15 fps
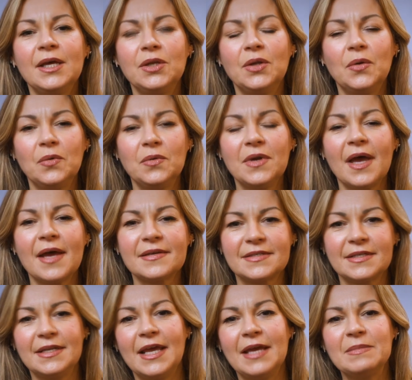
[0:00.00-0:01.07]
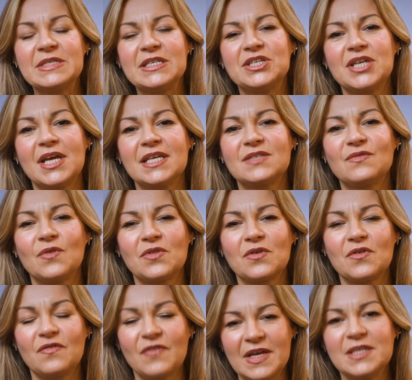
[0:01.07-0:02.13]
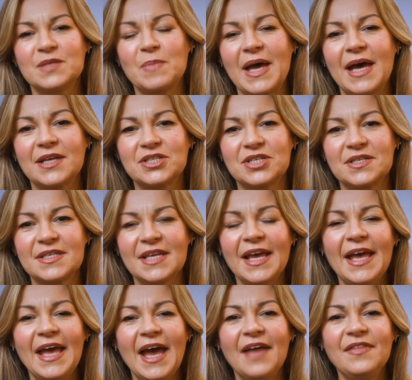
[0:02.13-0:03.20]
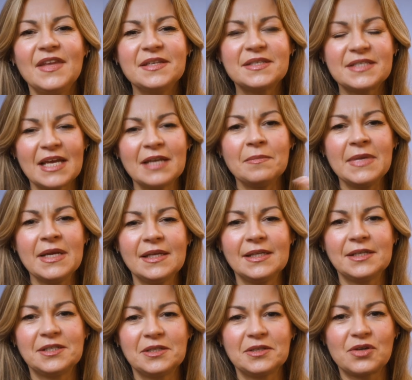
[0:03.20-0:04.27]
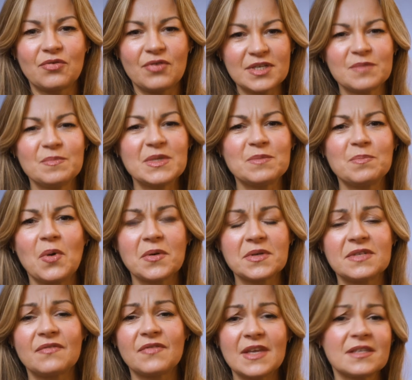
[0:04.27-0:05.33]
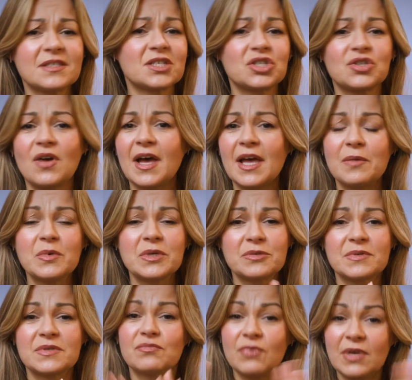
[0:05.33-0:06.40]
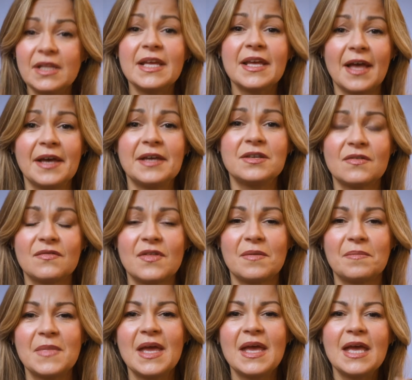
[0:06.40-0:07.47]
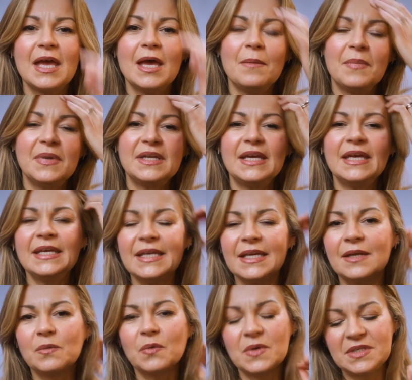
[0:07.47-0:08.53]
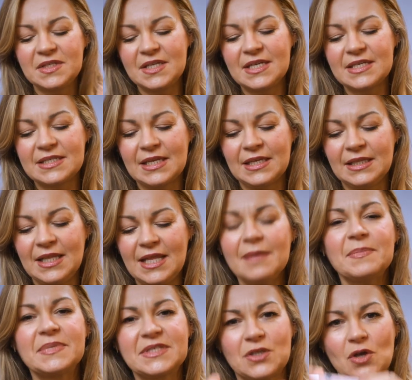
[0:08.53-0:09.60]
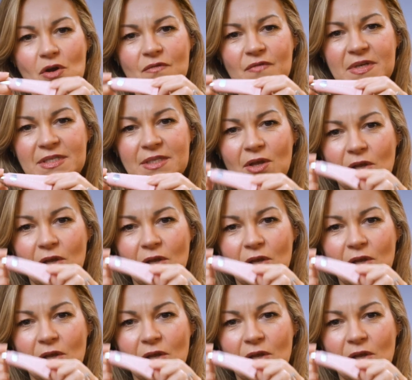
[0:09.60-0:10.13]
known as the name suggests for their face patches. And they'd sent me a little Christmas box of things to try, which was really kind of them. But in it was this lip service